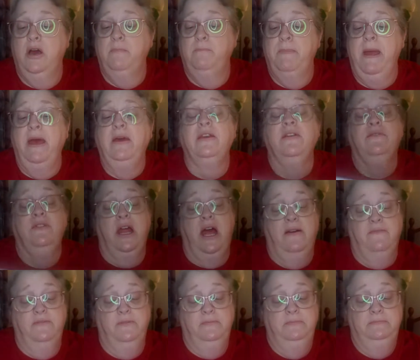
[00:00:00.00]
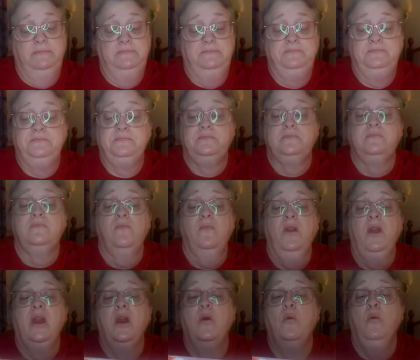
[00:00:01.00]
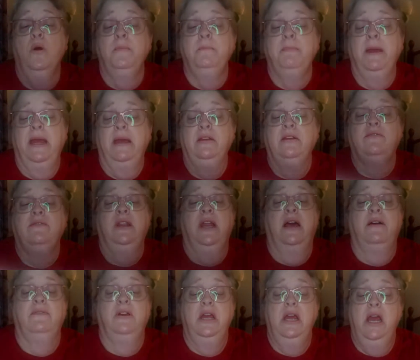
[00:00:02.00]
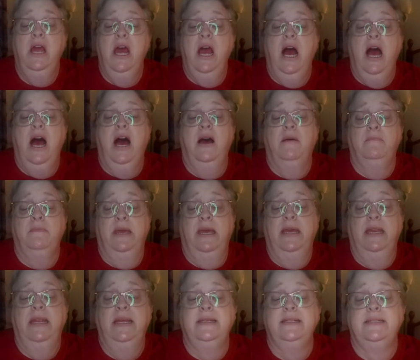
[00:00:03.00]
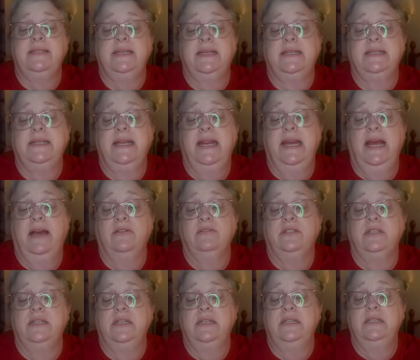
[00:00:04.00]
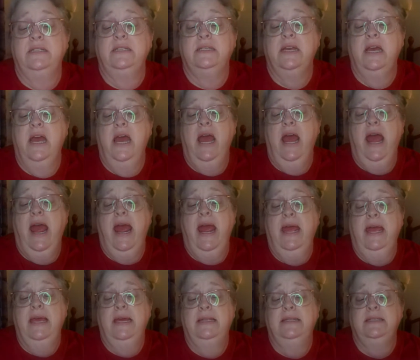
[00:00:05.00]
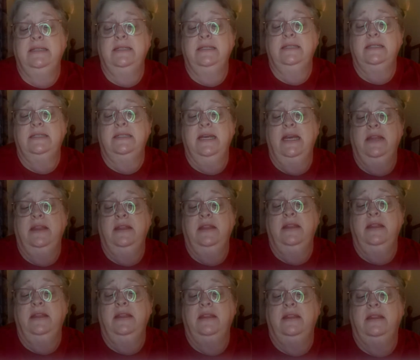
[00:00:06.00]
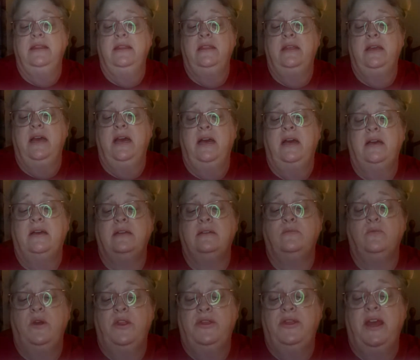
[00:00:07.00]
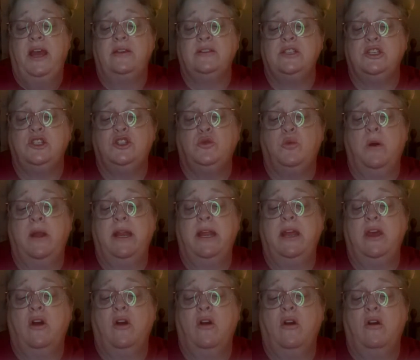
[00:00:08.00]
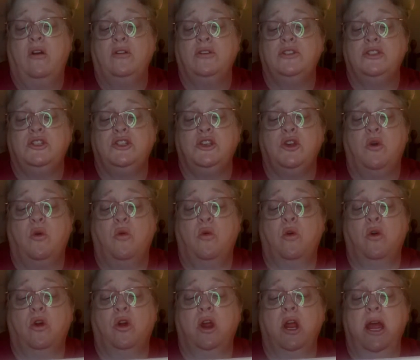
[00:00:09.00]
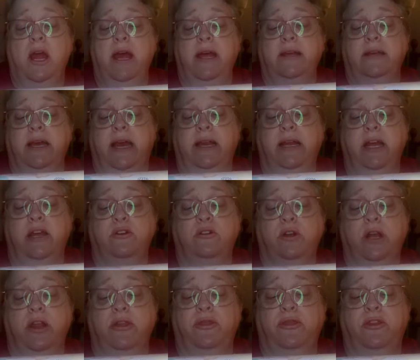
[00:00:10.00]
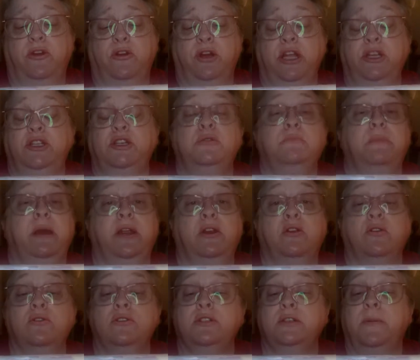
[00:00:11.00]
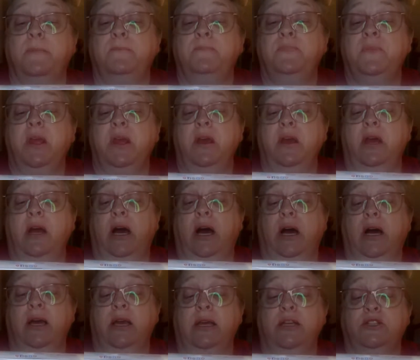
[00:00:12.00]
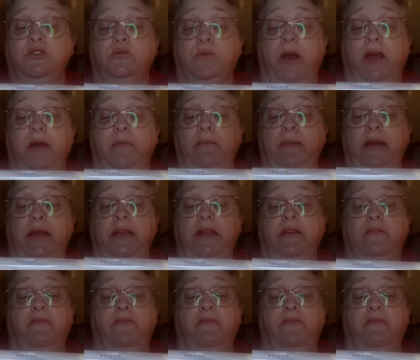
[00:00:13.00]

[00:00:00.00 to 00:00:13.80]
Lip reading: Pound of Love. 1 pound of love. It is 16 ounces and 1,020 yards or 932 meters. It's recommended